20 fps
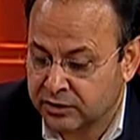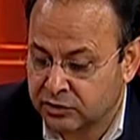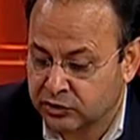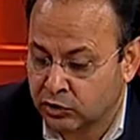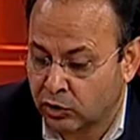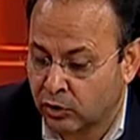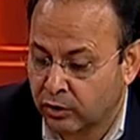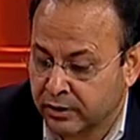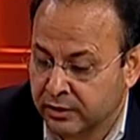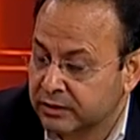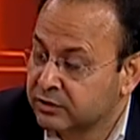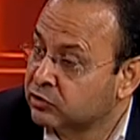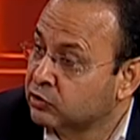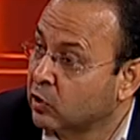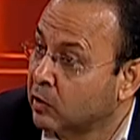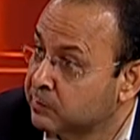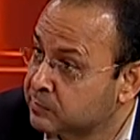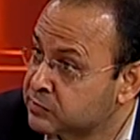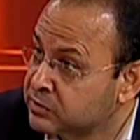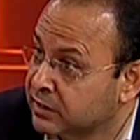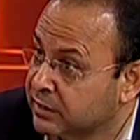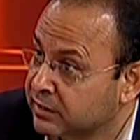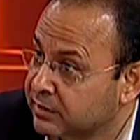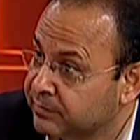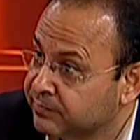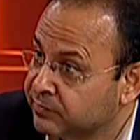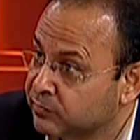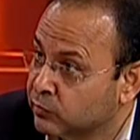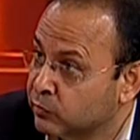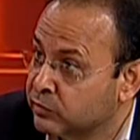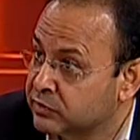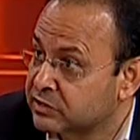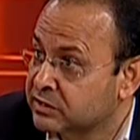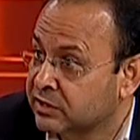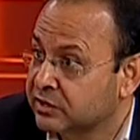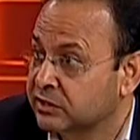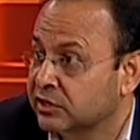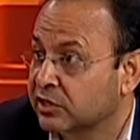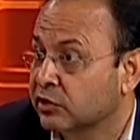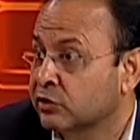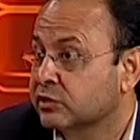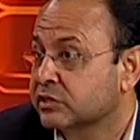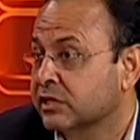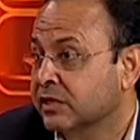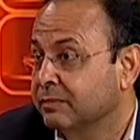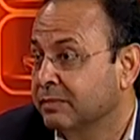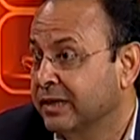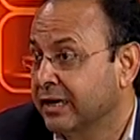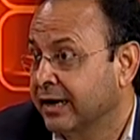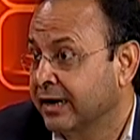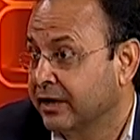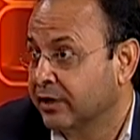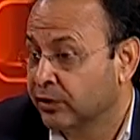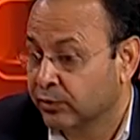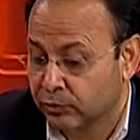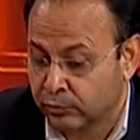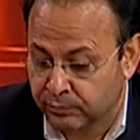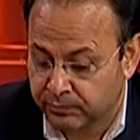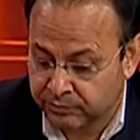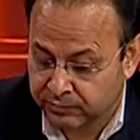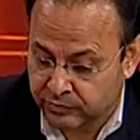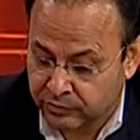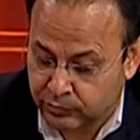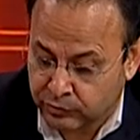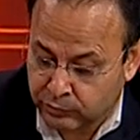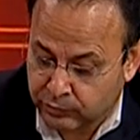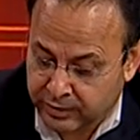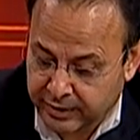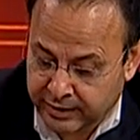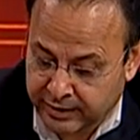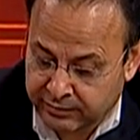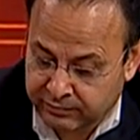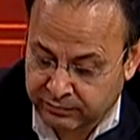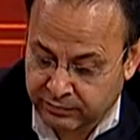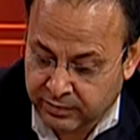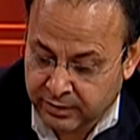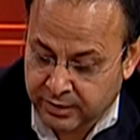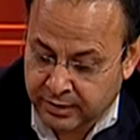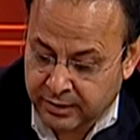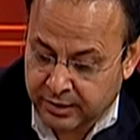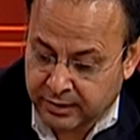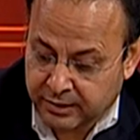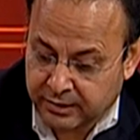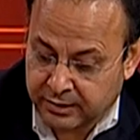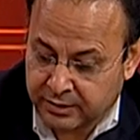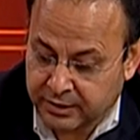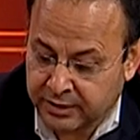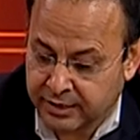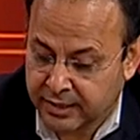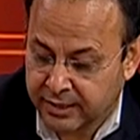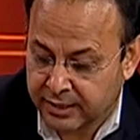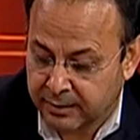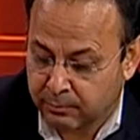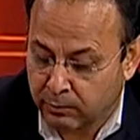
John Thompson, who is continuously behind you. You have DA